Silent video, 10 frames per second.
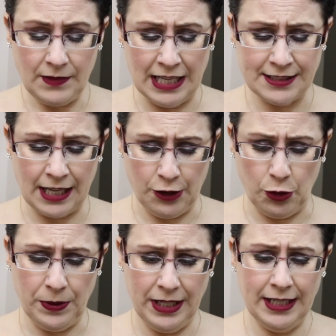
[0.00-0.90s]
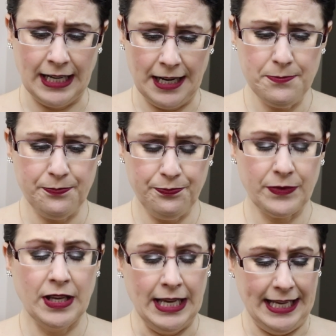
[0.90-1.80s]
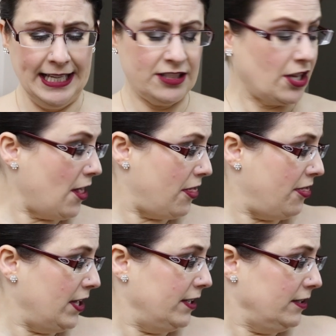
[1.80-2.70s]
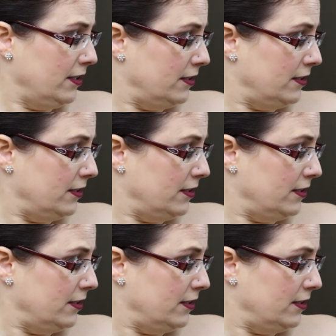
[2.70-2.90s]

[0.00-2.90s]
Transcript: As I open it up, it's thin.